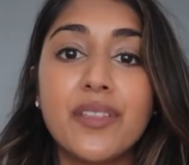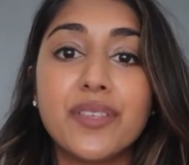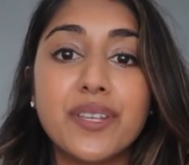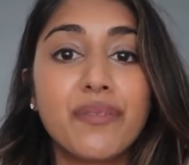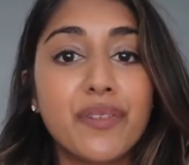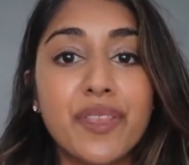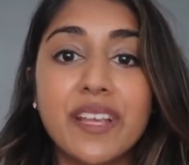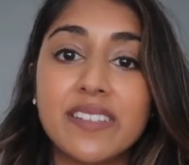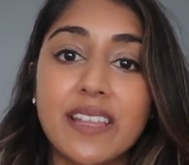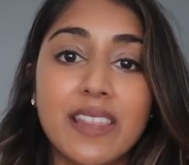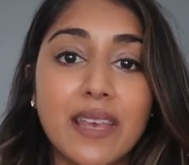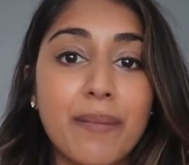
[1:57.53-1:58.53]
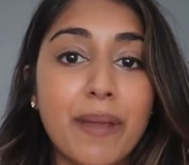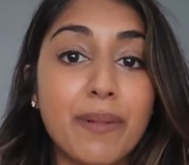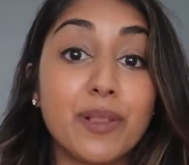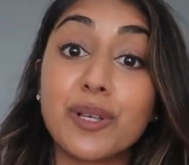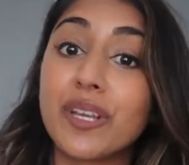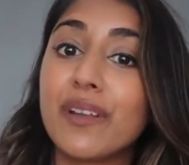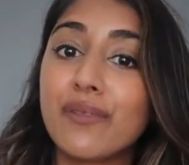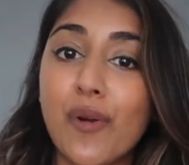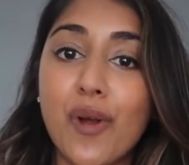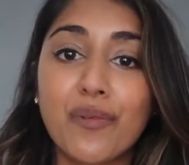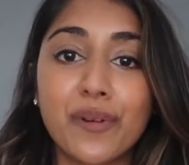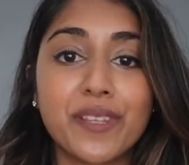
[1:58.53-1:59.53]
the different things that they may be looking
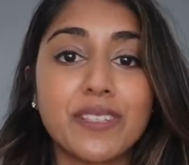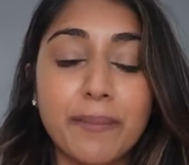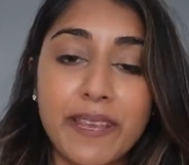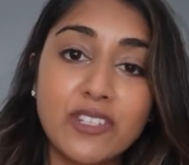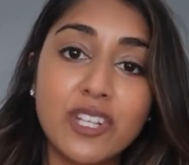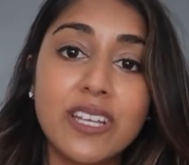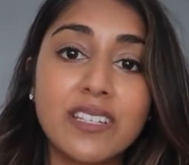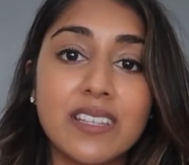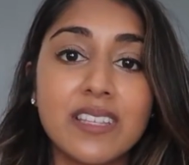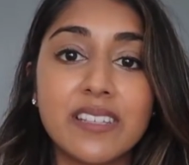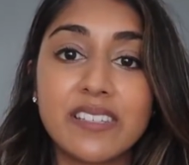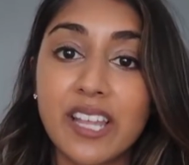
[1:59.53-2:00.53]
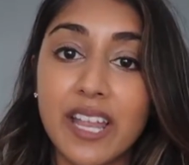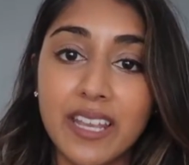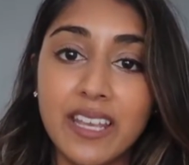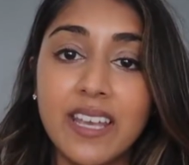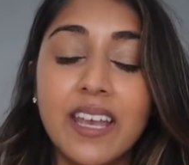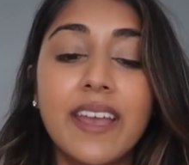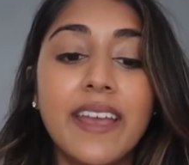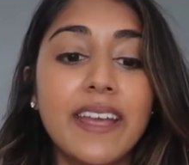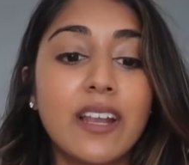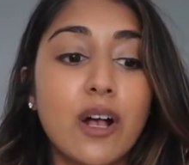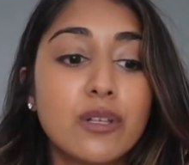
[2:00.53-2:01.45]
for this patient in this study, and